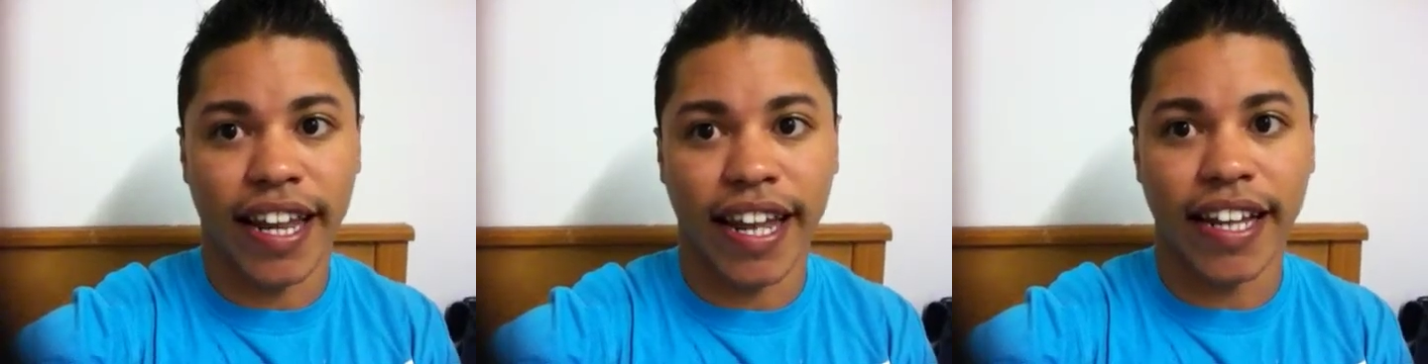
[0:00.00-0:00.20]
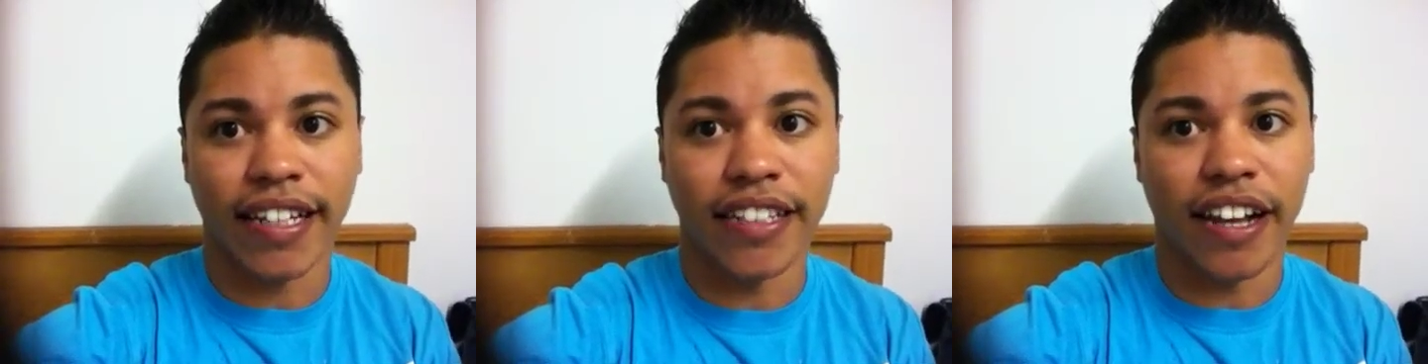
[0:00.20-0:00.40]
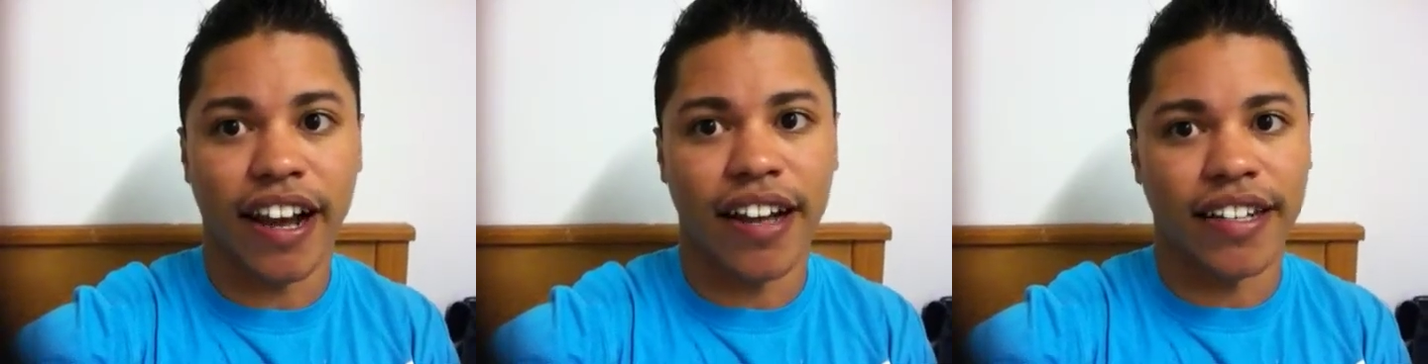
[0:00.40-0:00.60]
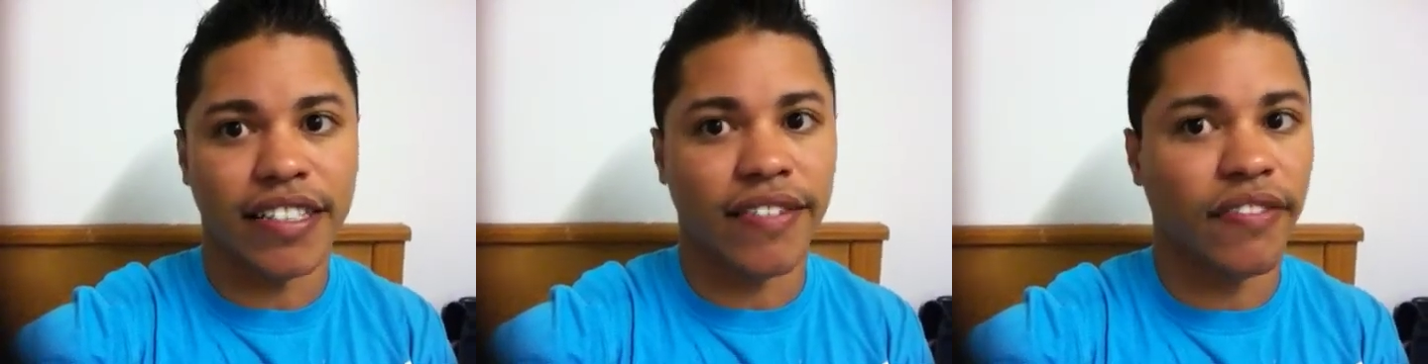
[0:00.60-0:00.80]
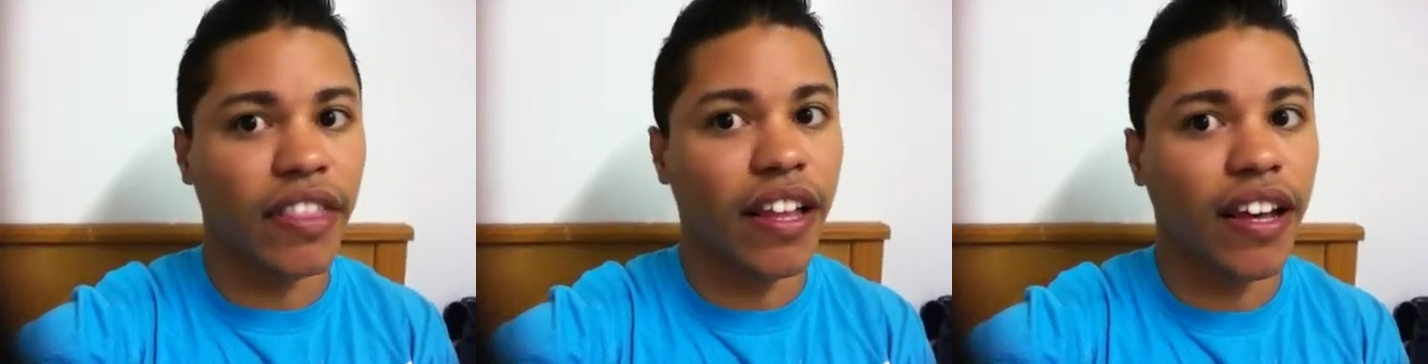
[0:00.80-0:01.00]
Like the
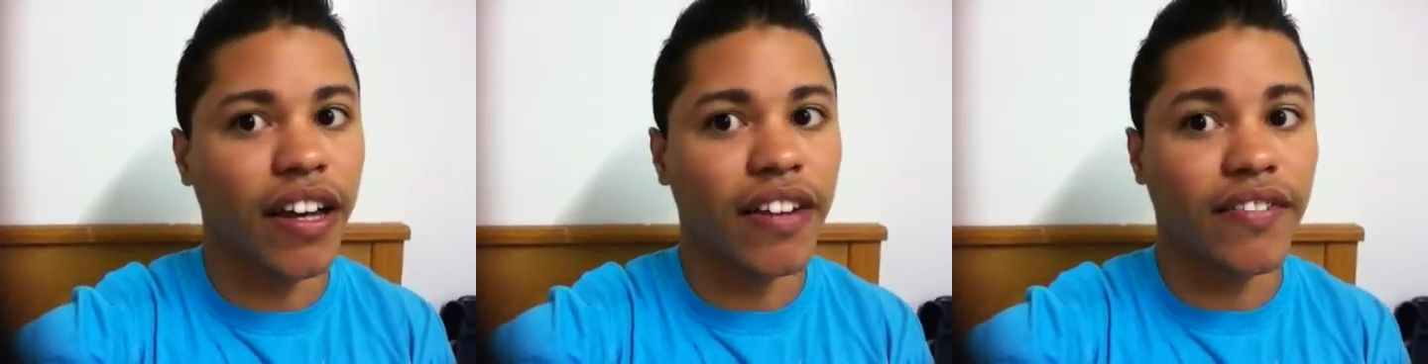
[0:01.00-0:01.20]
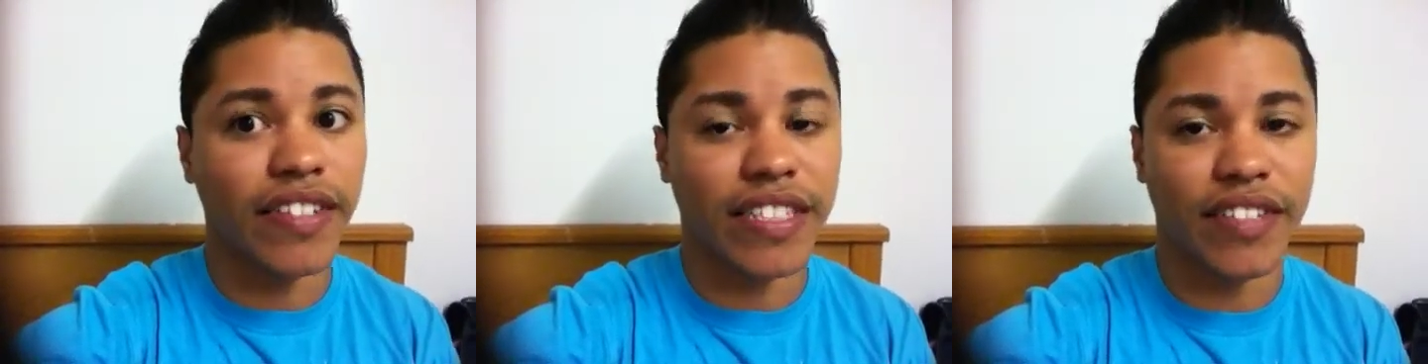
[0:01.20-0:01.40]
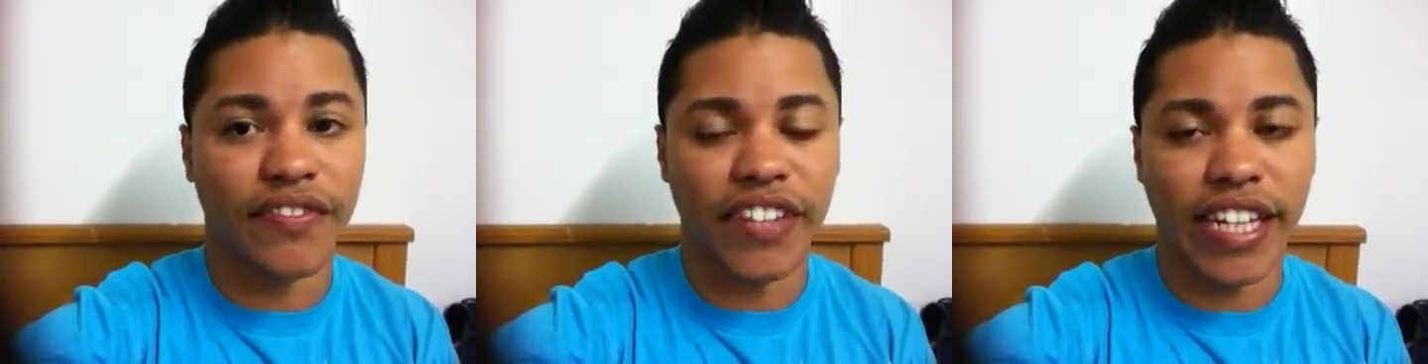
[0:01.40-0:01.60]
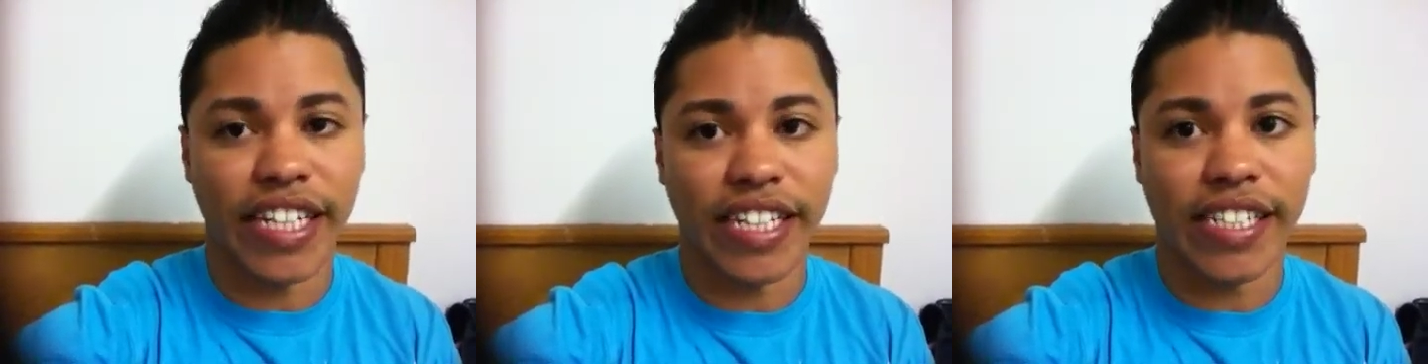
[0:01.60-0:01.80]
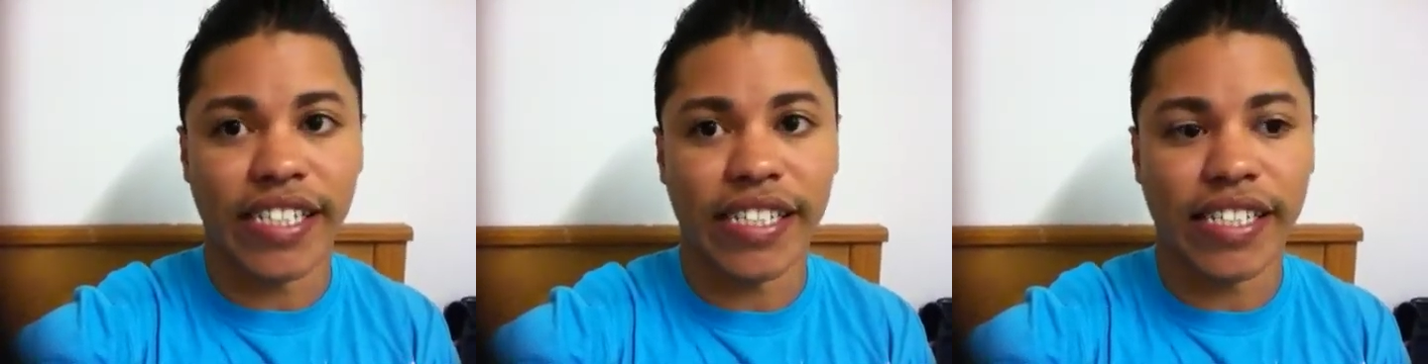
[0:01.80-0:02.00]
goddess of love is
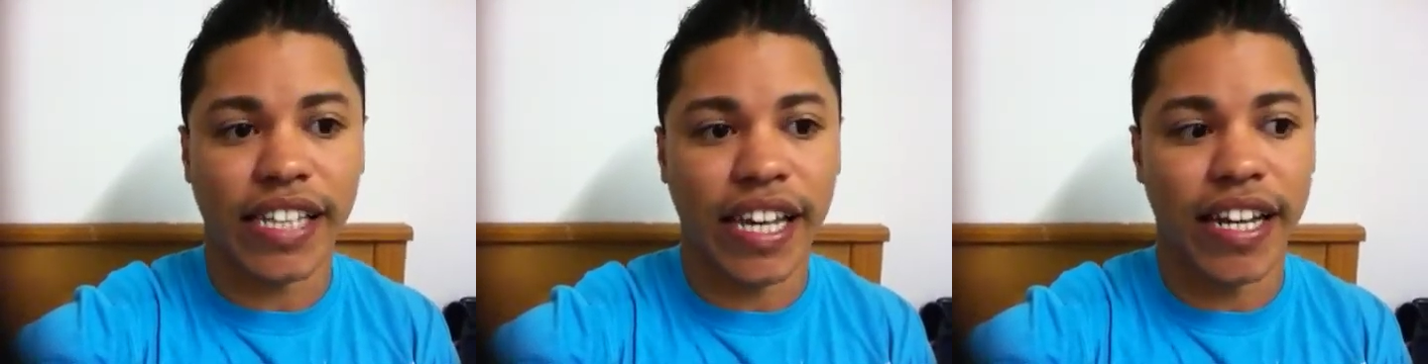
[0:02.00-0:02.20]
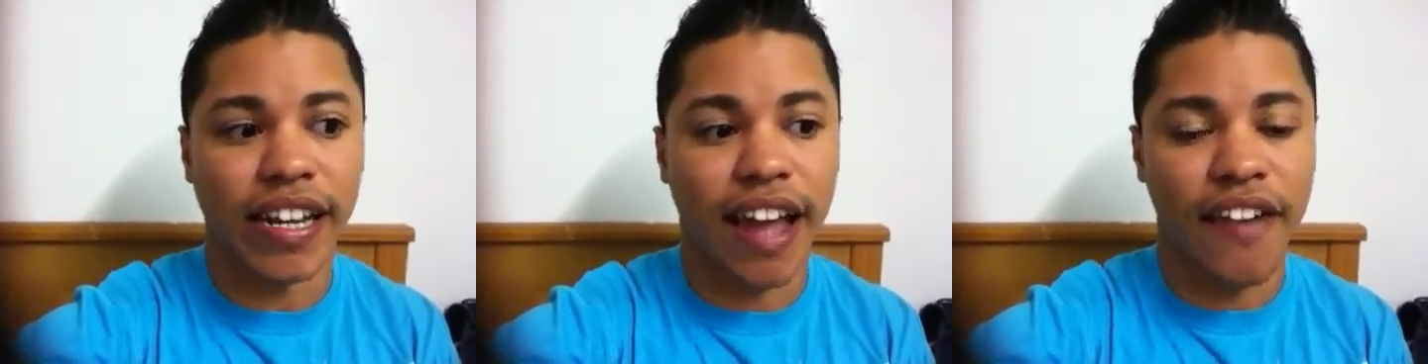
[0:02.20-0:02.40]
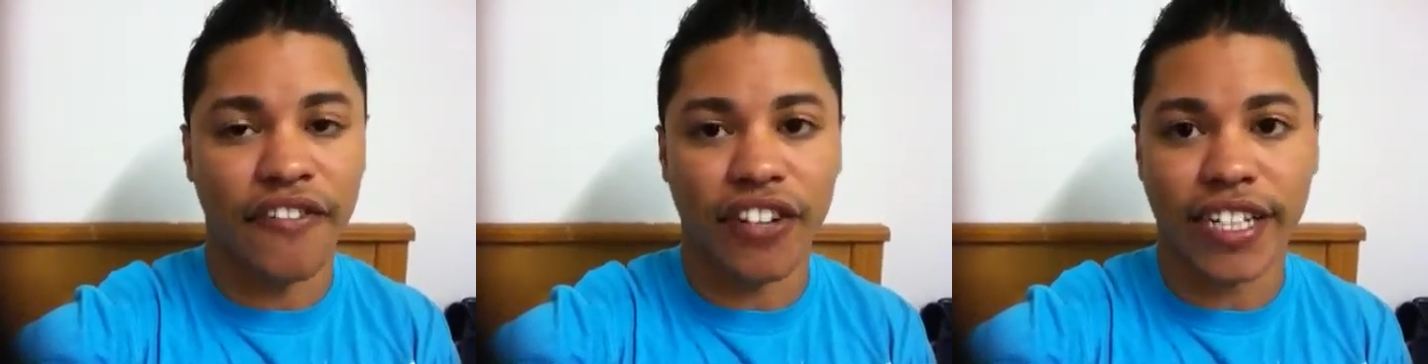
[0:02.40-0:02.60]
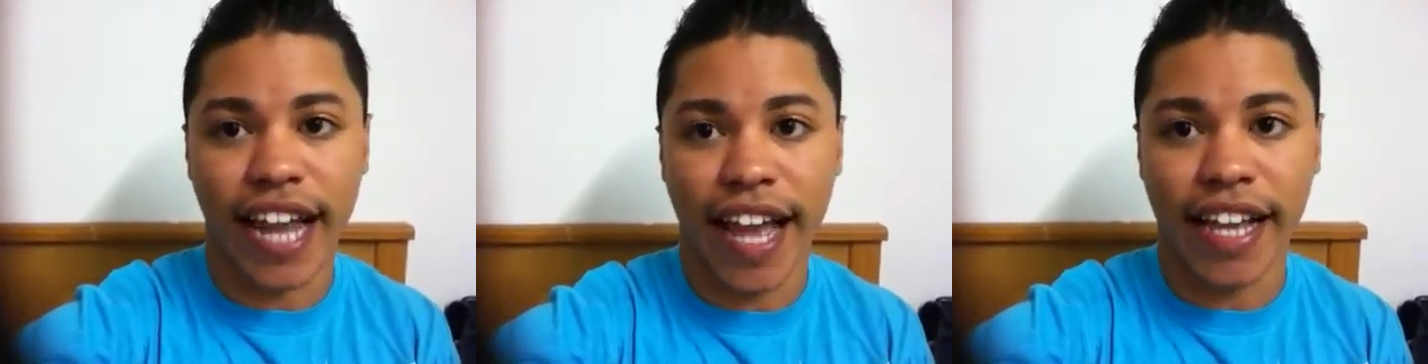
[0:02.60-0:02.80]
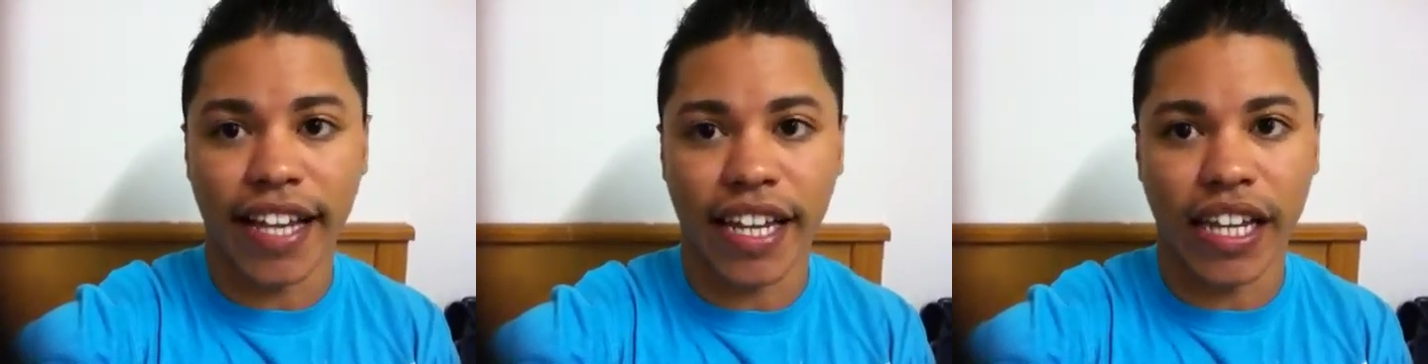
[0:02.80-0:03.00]
Venus and
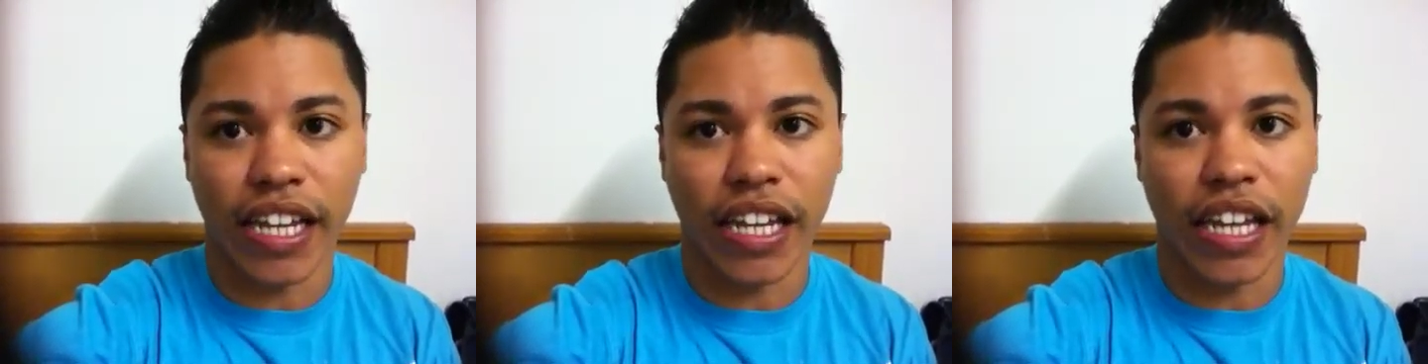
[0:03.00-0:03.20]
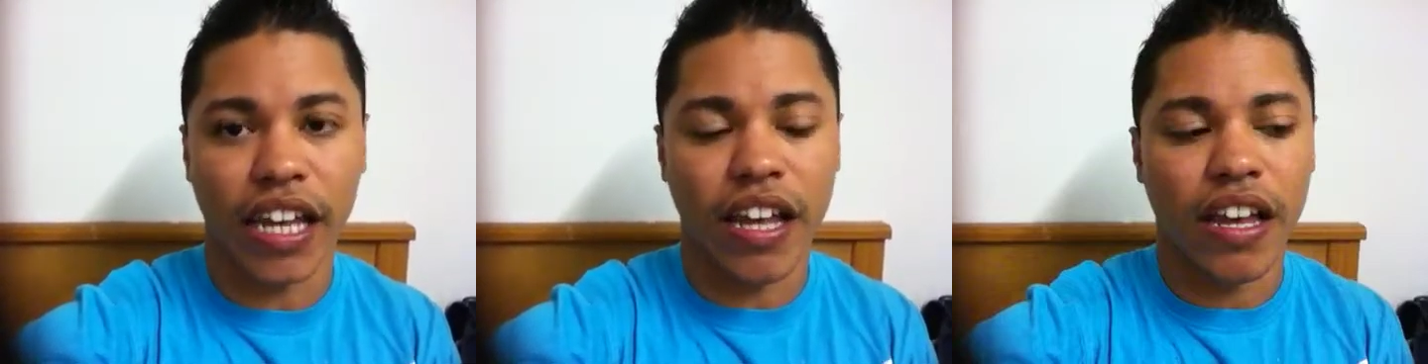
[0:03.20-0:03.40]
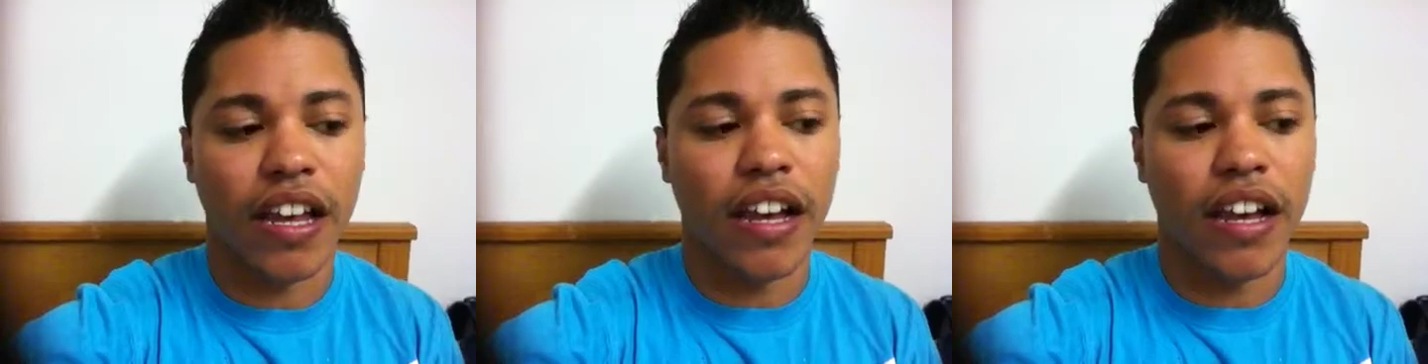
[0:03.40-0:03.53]
Aphrodite.